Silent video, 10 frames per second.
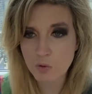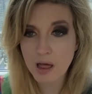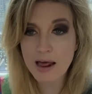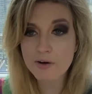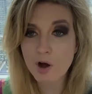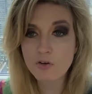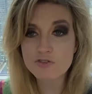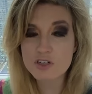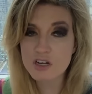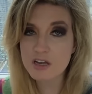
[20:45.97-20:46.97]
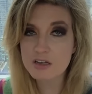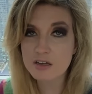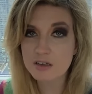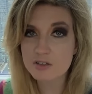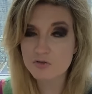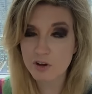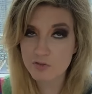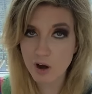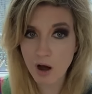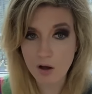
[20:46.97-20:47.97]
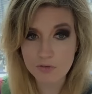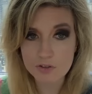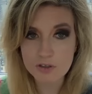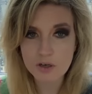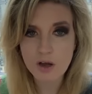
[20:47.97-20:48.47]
Well, I don't know if Denis is involved.